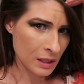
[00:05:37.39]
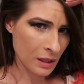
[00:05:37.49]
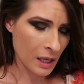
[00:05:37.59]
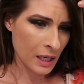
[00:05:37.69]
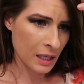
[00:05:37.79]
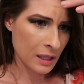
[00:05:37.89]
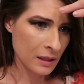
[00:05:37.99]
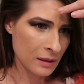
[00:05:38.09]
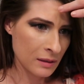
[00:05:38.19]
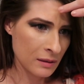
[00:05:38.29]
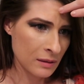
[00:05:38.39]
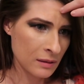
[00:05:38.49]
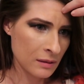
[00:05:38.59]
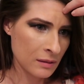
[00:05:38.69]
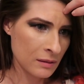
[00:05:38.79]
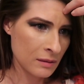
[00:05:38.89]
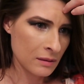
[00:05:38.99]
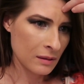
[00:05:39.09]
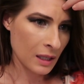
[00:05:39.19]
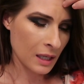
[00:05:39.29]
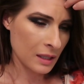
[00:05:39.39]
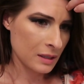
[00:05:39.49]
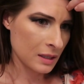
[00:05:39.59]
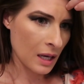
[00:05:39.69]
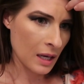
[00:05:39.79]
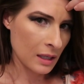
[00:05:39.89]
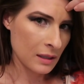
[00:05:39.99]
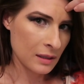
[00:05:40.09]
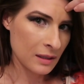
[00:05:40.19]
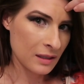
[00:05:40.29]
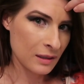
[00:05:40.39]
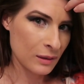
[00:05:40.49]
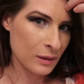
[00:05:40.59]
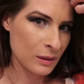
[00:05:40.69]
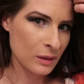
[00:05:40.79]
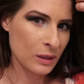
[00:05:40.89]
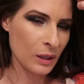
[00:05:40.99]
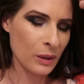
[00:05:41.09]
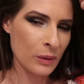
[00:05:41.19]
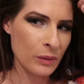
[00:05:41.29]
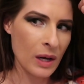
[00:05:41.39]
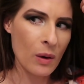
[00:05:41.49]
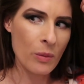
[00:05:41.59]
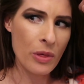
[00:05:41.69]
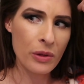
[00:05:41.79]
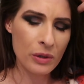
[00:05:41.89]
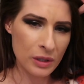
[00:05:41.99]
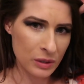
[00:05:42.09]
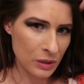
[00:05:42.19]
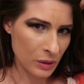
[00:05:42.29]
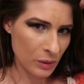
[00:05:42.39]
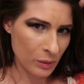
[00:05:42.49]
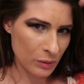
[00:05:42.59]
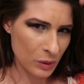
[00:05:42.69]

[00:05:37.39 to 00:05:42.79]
Like, like I said, so now I'm 32.